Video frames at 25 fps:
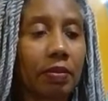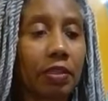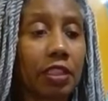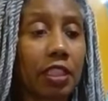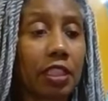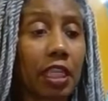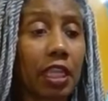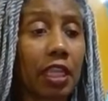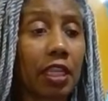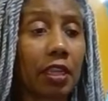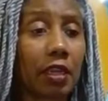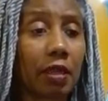
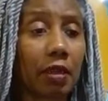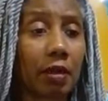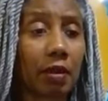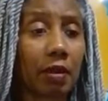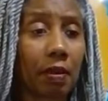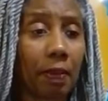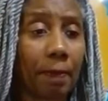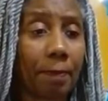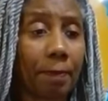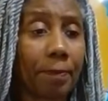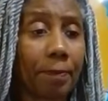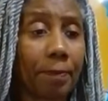
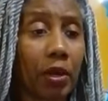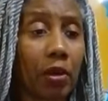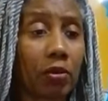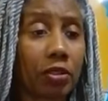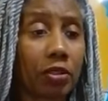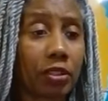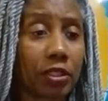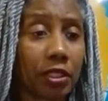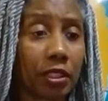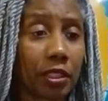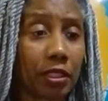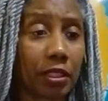dear
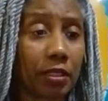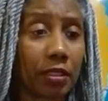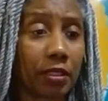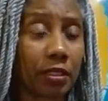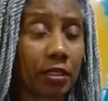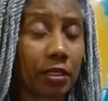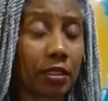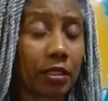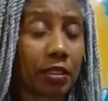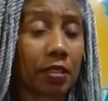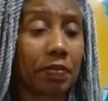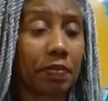person
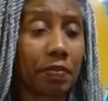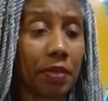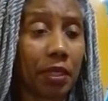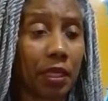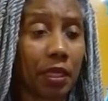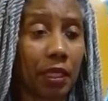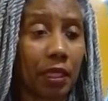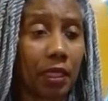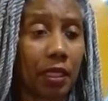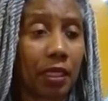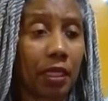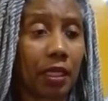to
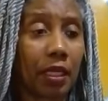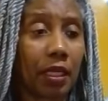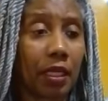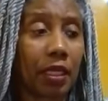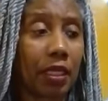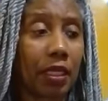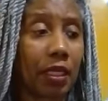me